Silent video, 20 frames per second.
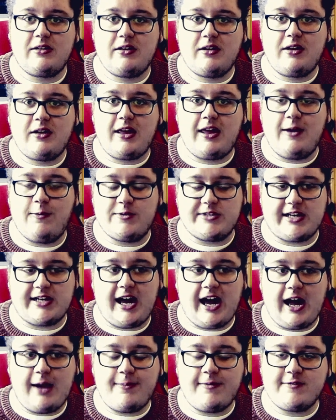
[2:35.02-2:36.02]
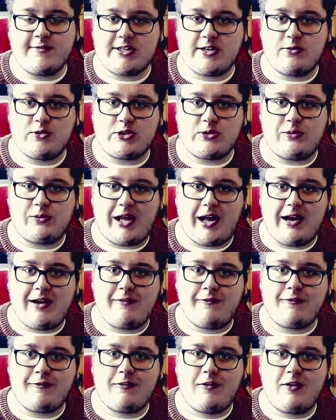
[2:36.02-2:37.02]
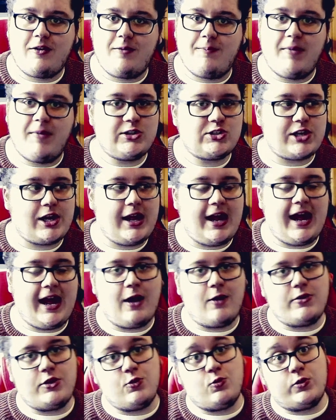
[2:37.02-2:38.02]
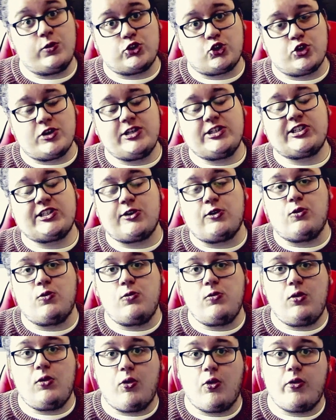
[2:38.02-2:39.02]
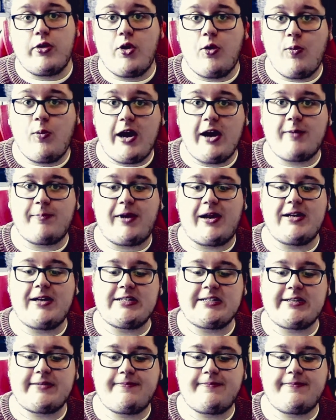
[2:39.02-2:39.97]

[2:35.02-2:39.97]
It was a hub of social life, much like how you would treat school or your workplace.